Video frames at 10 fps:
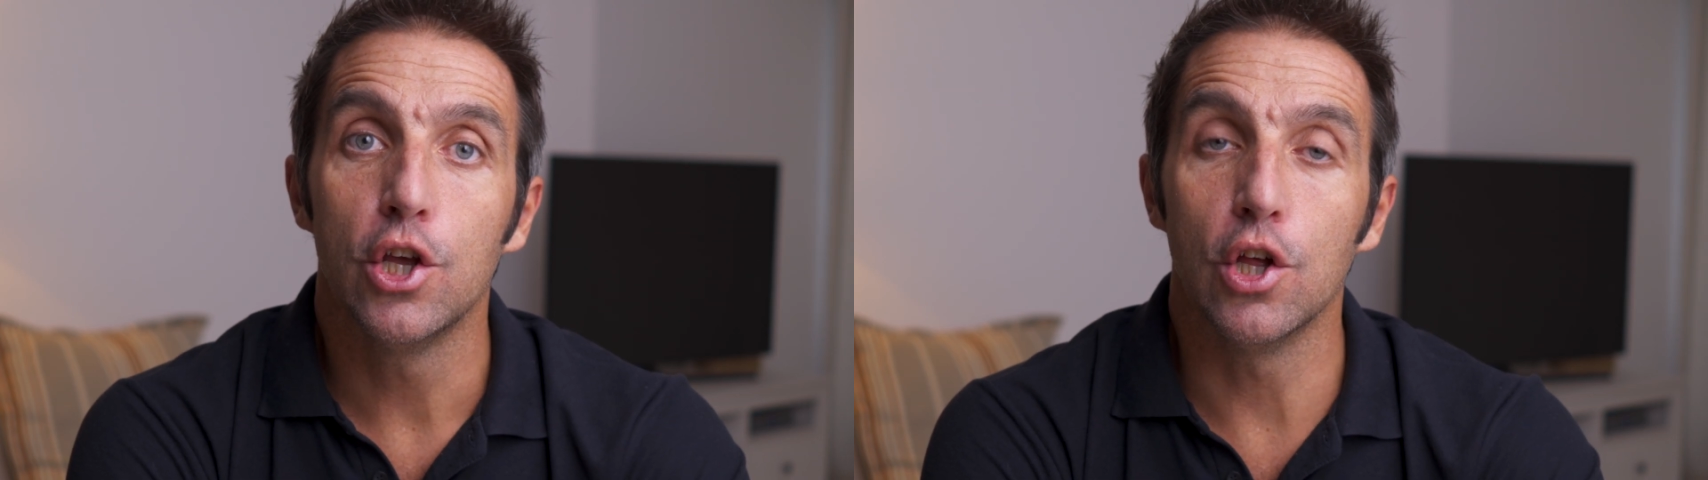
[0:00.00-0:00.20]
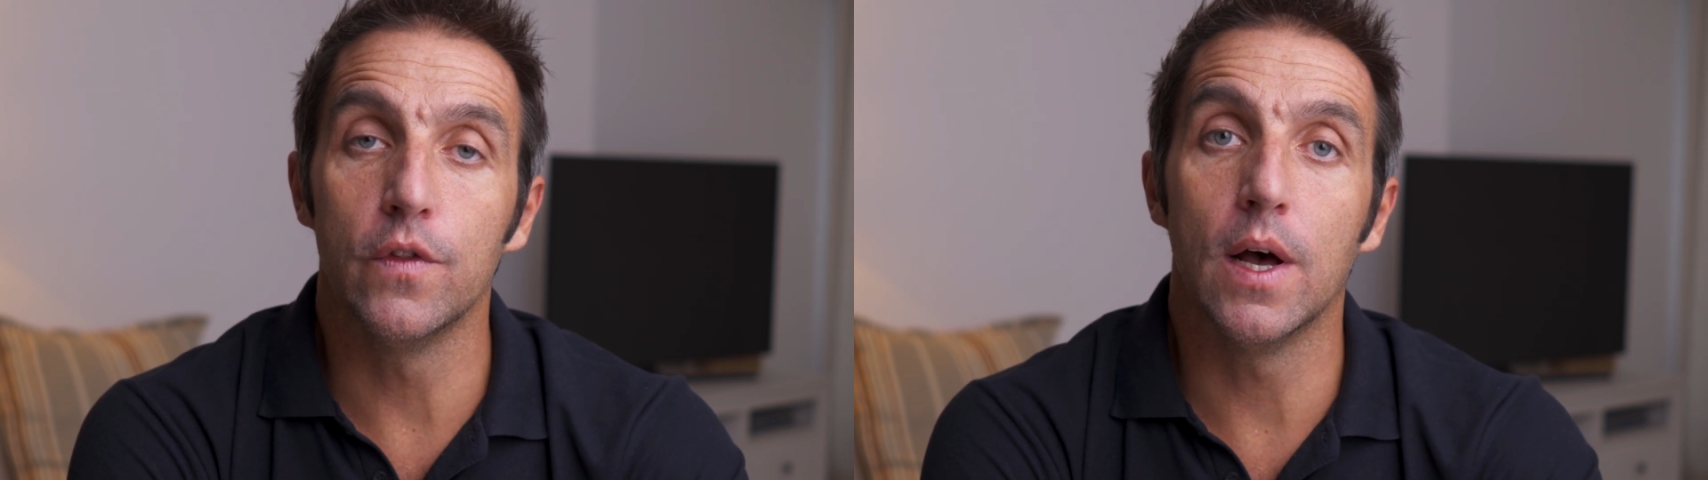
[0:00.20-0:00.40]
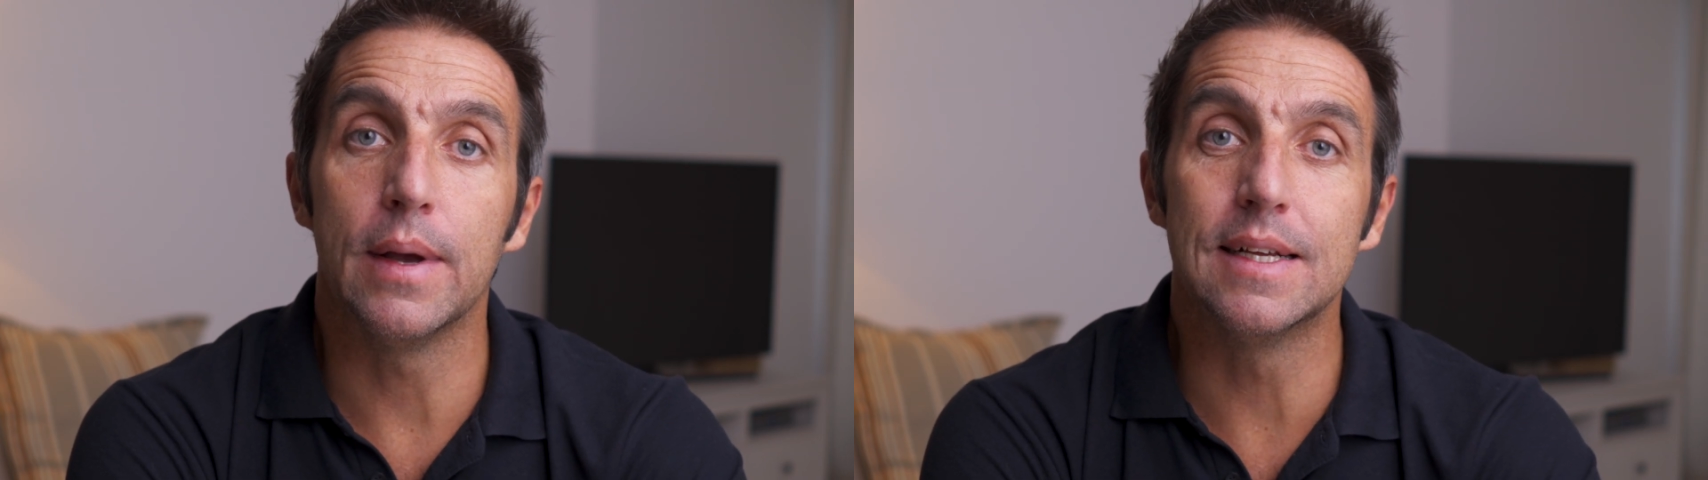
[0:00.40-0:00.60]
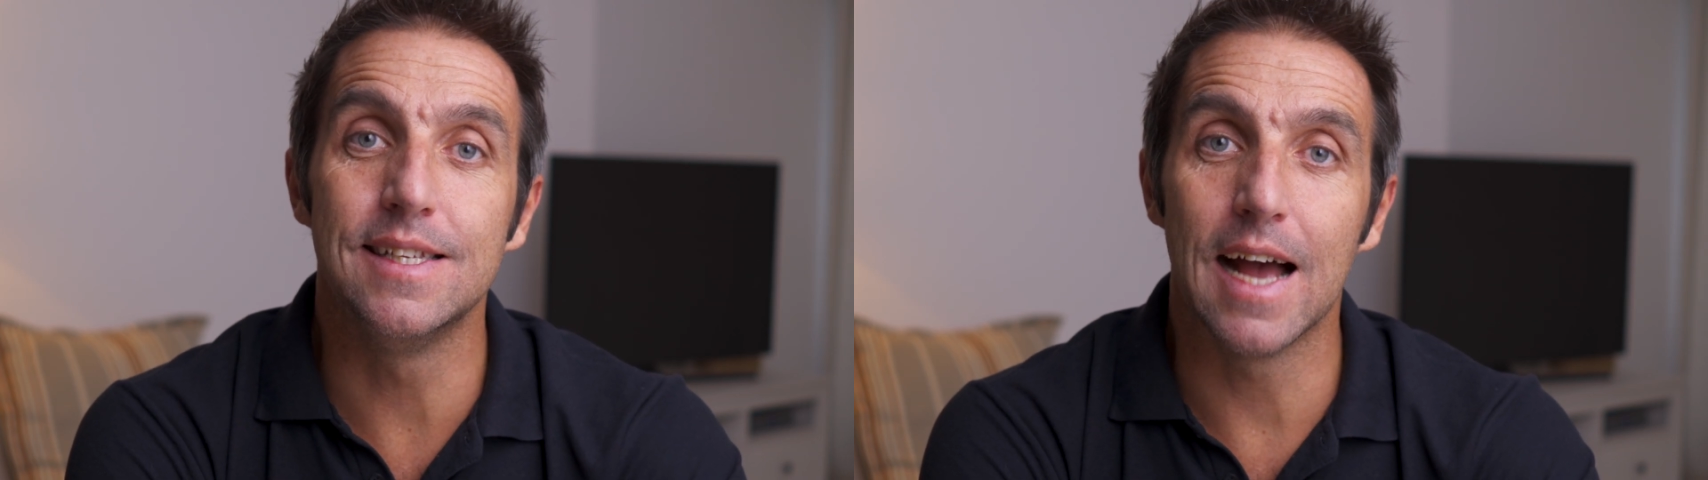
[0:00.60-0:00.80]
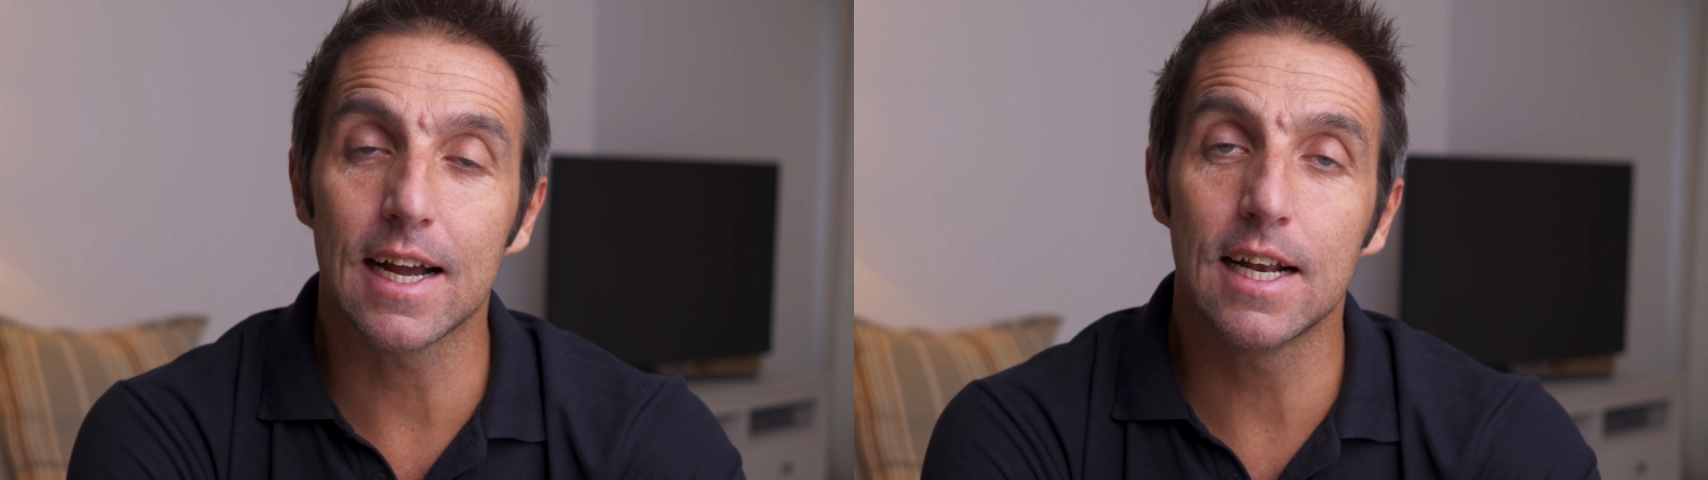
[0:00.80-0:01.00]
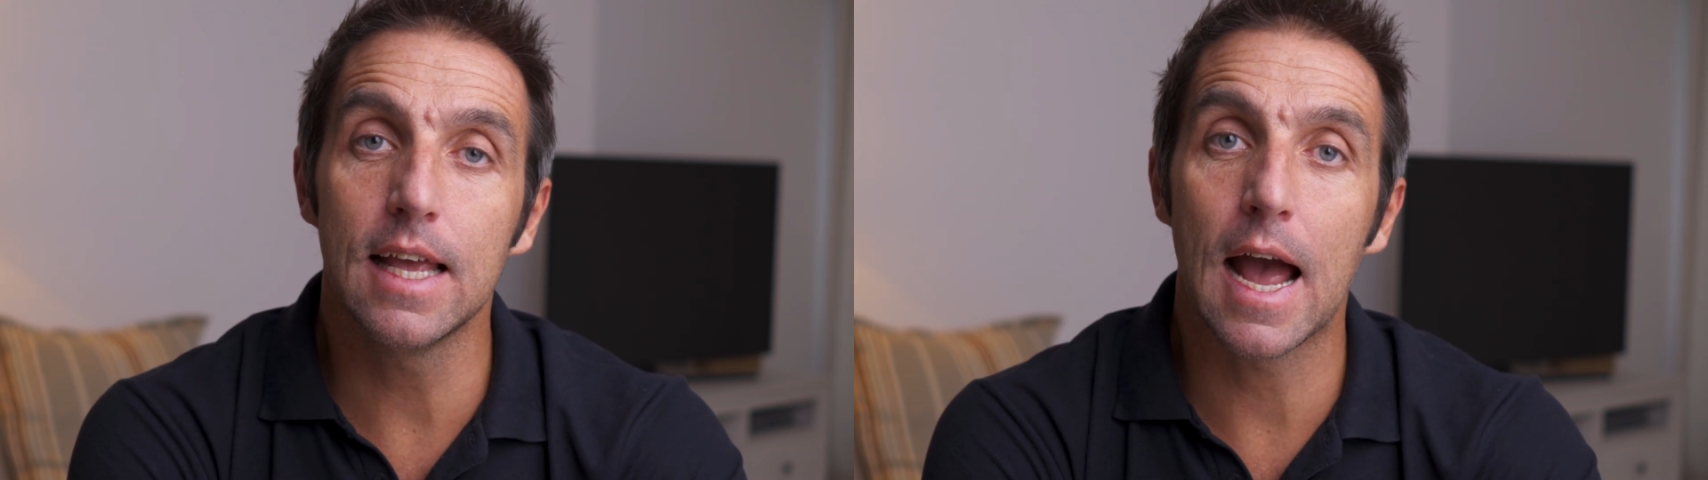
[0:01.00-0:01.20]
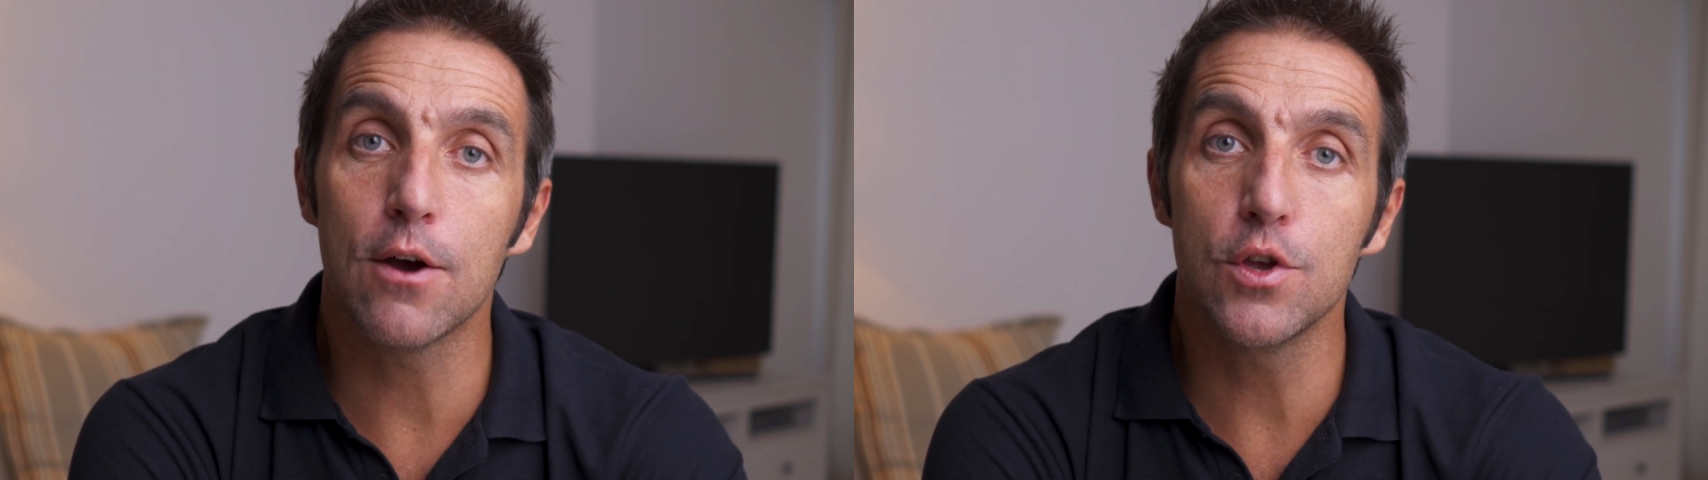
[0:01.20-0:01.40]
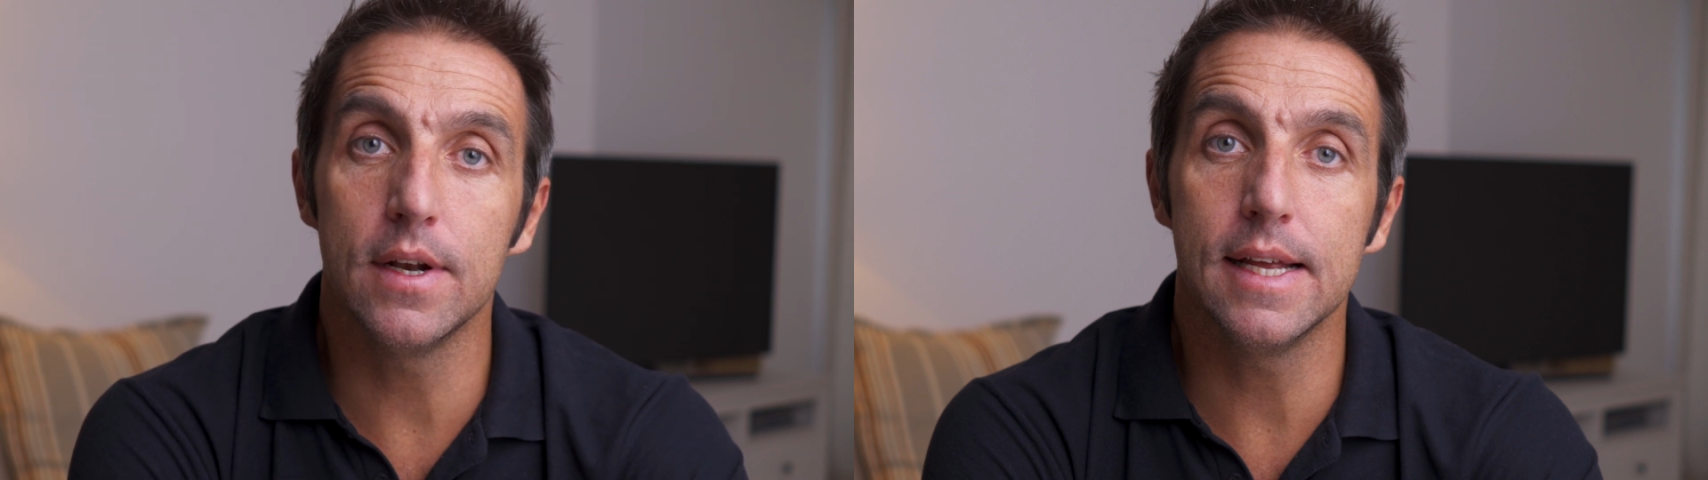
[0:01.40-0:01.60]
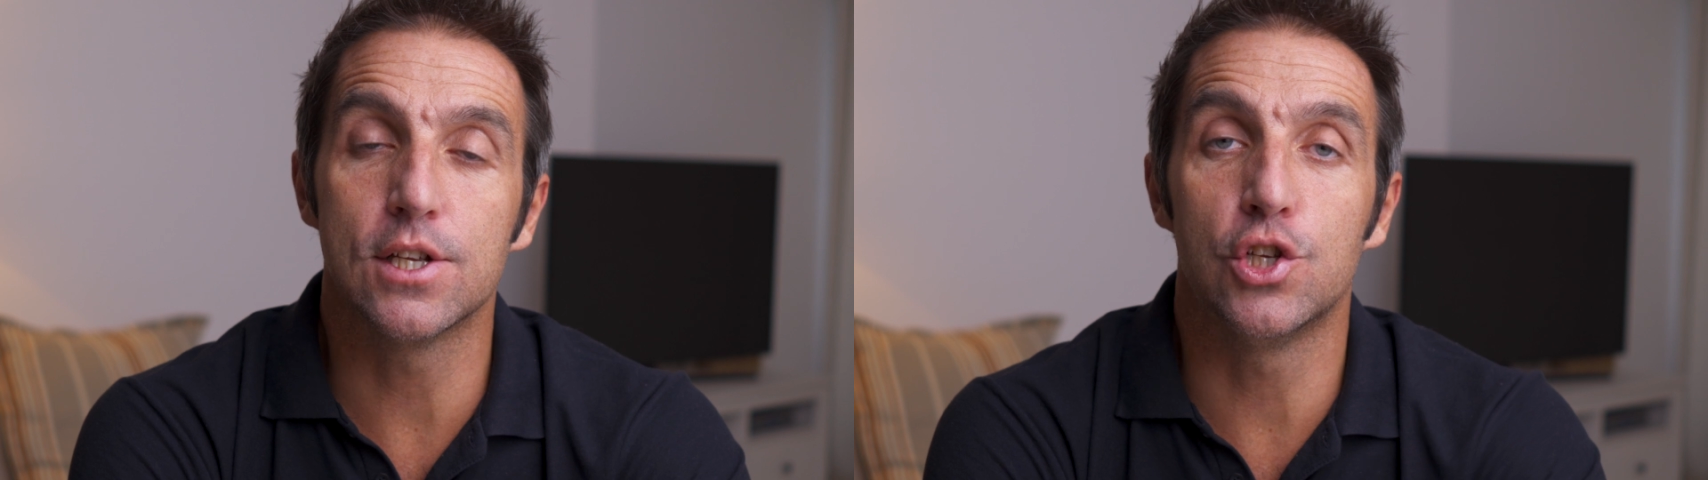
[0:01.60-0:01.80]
you'll know exactly how you need to